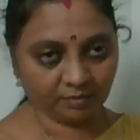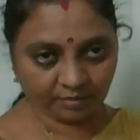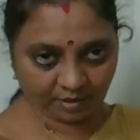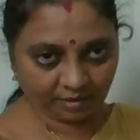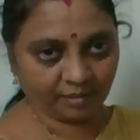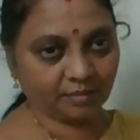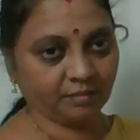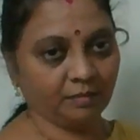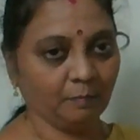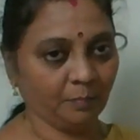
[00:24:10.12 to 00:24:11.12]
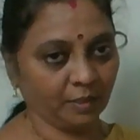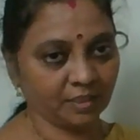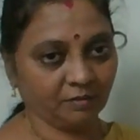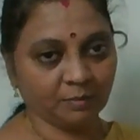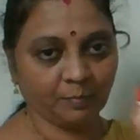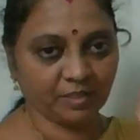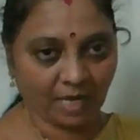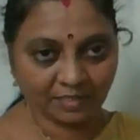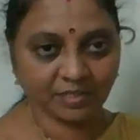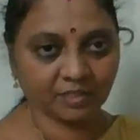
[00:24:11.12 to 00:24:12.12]
that is the parts of speech,
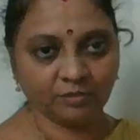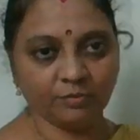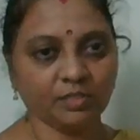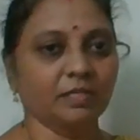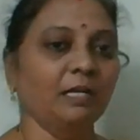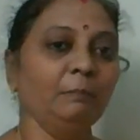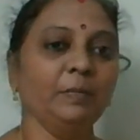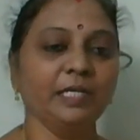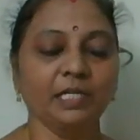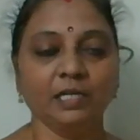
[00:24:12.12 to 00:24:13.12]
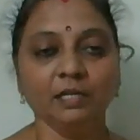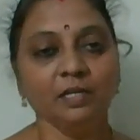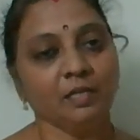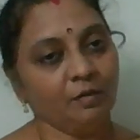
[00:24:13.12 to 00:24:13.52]
adjectives completely.